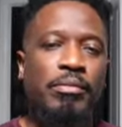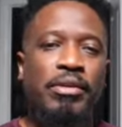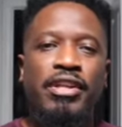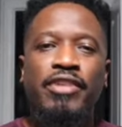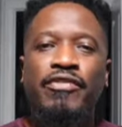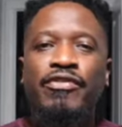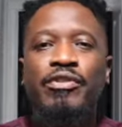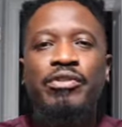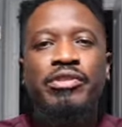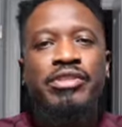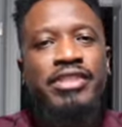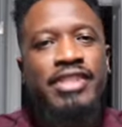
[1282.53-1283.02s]
And
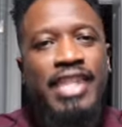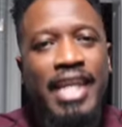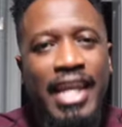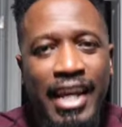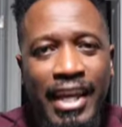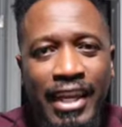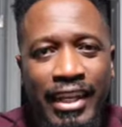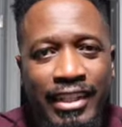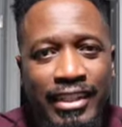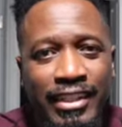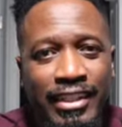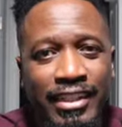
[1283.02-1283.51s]
if you
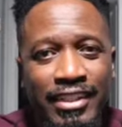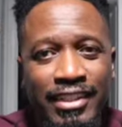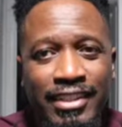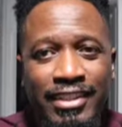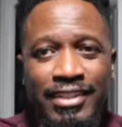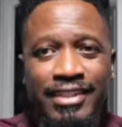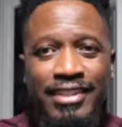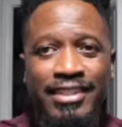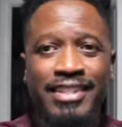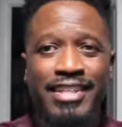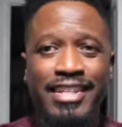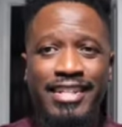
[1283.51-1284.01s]
stayed
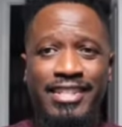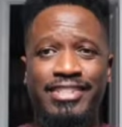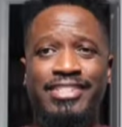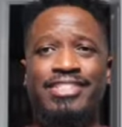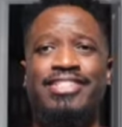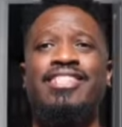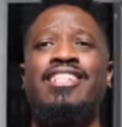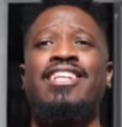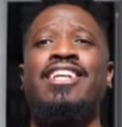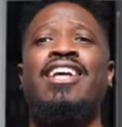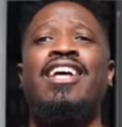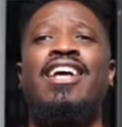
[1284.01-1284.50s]

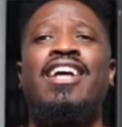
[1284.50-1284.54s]
this